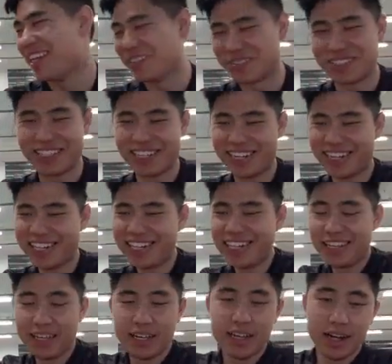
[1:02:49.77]
I'm just kidding.
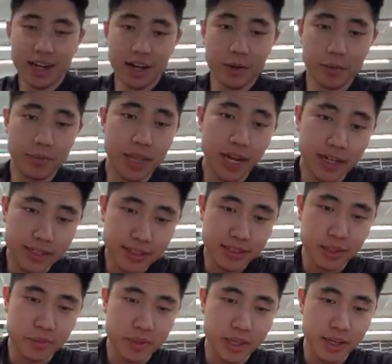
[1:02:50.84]
Um, that is
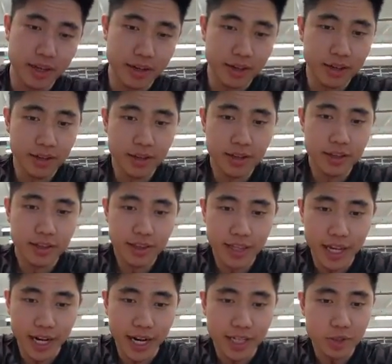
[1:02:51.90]
something
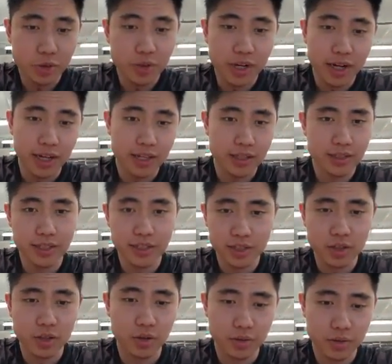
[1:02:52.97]
that I do not
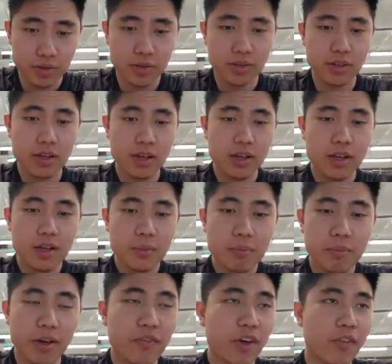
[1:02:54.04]
disclose.
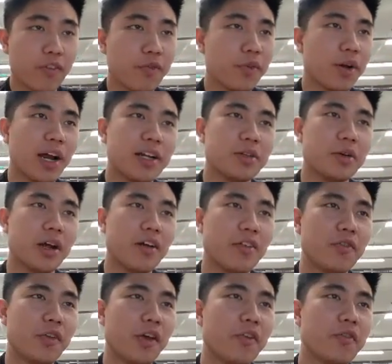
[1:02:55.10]
My favorite food, I do not have
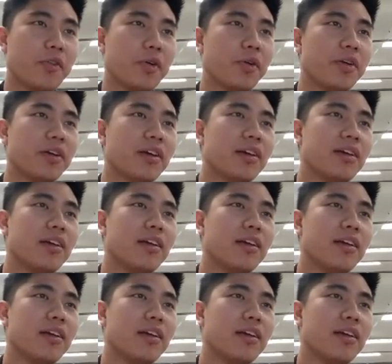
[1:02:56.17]
a favorite food.